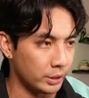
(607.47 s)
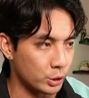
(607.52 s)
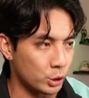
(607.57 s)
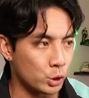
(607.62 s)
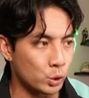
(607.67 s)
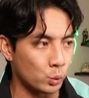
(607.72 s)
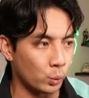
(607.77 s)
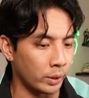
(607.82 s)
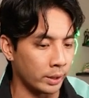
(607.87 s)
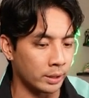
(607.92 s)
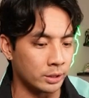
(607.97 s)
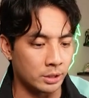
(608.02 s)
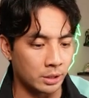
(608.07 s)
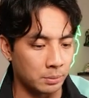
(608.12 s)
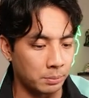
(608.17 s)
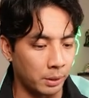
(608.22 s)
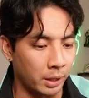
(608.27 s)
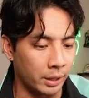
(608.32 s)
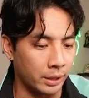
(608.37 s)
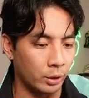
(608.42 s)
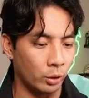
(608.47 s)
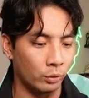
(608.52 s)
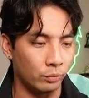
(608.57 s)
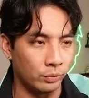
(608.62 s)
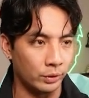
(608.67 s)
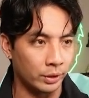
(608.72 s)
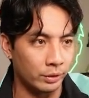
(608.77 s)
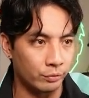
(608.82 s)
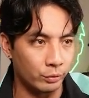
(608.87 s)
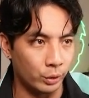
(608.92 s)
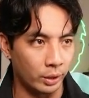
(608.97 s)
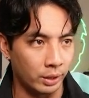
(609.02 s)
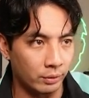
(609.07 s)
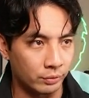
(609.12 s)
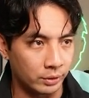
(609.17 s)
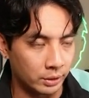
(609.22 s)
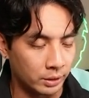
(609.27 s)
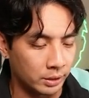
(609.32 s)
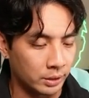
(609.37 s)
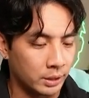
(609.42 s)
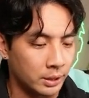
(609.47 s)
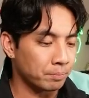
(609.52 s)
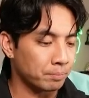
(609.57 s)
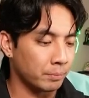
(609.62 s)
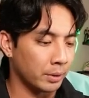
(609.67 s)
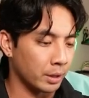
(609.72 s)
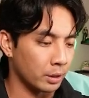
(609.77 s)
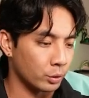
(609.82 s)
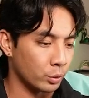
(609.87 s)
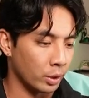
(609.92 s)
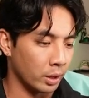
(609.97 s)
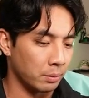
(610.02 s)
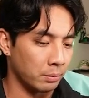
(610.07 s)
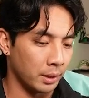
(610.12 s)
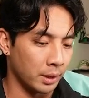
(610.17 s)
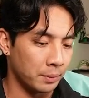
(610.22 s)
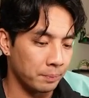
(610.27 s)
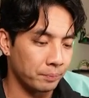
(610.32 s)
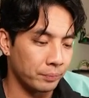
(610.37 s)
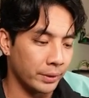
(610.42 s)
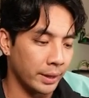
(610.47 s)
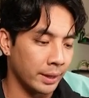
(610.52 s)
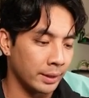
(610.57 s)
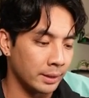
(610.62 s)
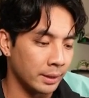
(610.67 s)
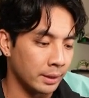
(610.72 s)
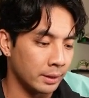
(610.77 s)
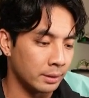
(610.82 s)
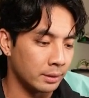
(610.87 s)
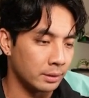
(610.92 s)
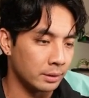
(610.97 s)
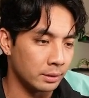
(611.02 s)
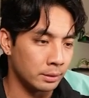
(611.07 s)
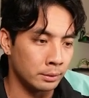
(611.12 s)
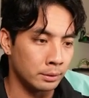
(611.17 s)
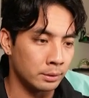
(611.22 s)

swing it to the body, hopefully if you have the Metal Greymon, and then